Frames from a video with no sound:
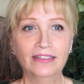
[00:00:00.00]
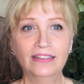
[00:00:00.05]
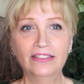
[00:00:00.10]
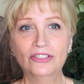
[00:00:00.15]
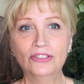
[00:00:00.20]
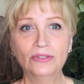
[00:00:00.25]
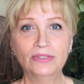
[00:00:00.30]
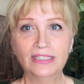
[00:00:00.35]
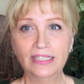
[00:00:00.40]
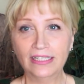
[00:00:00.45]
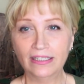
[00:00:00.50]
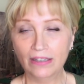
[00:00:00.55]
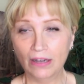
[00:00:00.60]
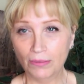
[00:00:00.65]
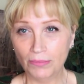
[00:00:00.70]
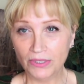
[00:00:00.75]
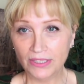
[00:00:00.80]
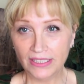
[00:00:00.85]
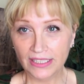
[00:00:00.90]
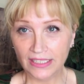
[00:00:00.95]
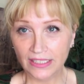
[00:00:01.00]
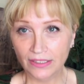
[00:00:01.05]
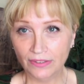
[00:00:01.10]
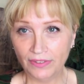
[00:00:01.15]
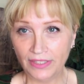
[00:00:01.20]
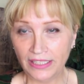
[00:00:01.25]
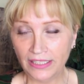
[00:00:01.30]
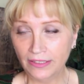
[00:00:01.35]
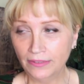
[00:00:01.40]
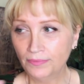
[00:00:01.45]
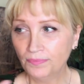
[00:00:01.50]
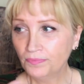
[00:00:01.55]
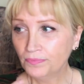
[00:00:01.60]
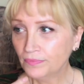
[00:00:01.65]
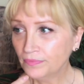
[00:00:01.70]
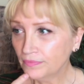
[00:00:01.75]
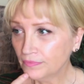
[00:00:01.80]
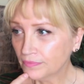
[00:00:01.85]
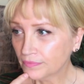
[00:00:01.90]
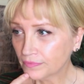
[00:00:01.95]
she was like almost 6 feet.
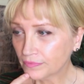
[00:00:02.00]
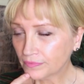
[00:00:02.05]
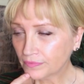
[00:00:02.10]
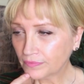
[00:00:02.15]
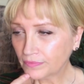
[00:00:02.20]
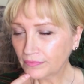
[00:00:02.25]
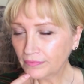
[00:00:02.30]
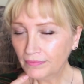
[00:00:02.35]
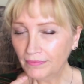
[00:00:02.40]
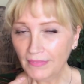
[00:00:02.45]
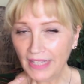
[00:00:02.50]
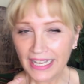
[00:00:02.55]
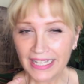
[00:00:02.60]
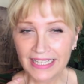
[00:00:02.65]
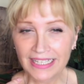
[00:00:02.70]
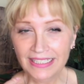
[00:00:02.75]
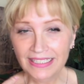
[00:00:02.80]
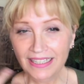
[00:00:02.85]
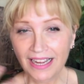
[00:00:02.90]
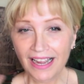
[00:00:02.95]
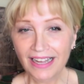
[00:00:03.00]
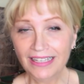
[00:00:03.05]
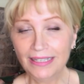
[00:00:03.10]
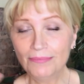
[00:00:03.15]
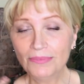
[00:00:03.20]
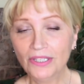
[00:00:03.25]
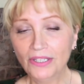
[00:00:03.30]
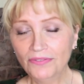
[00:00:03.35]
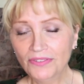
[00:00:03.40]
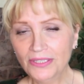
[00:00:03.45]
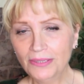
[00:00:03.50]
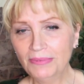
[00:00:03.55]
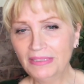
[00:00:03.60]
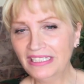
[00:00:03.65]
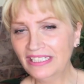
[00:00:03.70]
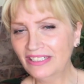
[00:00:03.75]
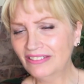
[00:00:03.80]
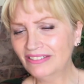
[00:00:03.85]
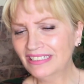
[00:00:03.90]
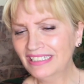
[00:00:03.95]
And this guy comes over to me
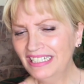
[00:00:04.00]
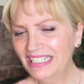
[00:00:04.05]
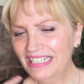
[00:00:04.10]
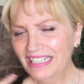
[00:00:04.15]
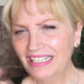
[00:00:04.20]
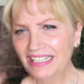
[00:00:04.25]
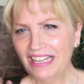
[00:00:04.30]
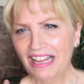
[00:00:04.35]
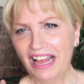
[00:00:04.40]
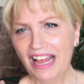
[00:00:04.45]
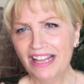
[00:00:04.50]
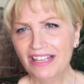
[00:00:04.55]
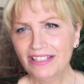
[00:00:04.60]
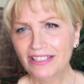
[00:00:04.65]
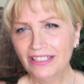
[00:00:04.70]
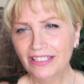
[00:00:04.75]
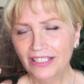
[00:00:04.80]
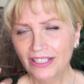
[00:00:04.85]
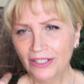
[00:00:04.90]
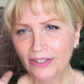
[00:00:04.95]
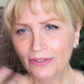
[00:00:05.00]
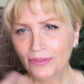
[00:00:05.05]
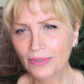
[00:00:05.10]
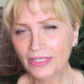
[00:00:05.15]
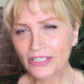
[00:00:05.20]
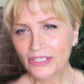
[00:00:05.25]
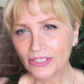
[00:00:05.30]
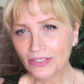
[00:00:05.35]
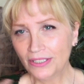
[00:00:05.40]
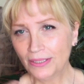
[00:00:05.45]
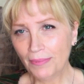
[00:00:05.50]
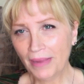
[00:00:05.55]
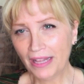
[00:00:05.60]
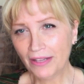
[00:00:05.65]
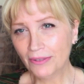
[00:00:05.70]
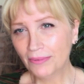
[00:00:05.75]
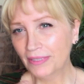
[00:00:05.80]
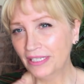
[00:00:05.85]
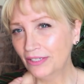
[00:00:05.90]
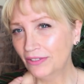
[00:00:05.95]
and goes, when she goes to the
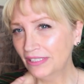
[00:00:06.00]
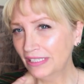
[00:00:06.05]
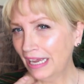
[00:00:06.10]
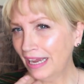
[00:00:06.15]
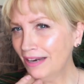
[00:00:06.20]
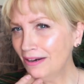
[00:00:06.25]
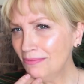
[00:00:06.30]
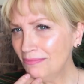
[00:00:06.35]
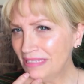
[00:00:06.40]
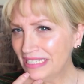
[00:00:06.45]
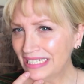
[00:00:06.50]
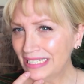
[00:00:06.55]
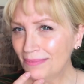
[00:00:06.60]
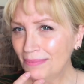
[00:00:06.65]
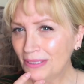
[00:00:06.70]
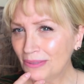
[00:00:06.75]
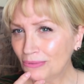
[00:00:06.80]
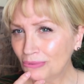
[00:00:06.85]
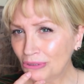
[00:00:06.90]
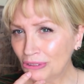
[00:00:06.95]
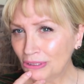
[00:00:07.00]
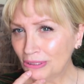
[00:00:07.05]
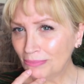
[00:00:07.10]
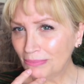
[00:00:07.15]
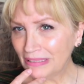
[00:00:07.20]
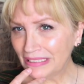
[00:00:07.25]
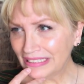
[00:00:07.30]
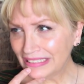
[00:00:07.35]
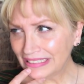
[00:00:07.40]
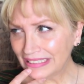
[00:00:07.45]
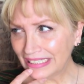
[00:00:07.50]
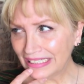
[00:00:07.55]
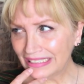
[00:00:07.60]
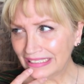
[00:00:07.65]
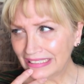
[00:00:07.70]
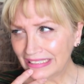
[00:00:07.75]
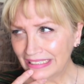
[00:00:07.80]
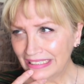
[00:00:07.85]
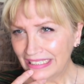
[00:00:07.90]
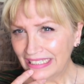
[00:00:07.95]
bathroom, he goes, I don't mean to be rude, but it's like,
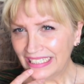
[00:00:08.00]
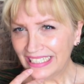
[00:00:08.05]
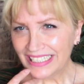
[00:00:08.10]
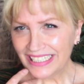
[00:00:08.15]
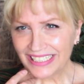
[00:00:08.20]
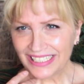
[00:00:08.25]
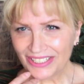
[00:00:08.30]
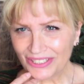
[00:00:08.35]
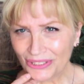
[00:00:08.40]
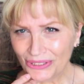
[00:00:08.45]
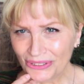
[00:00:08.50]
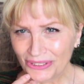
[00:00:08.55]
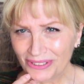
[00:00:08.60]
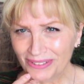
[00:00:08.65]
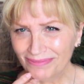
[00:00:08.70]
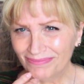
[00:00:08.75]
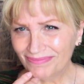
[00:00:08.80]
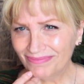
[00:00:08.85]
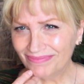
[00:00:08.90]
did your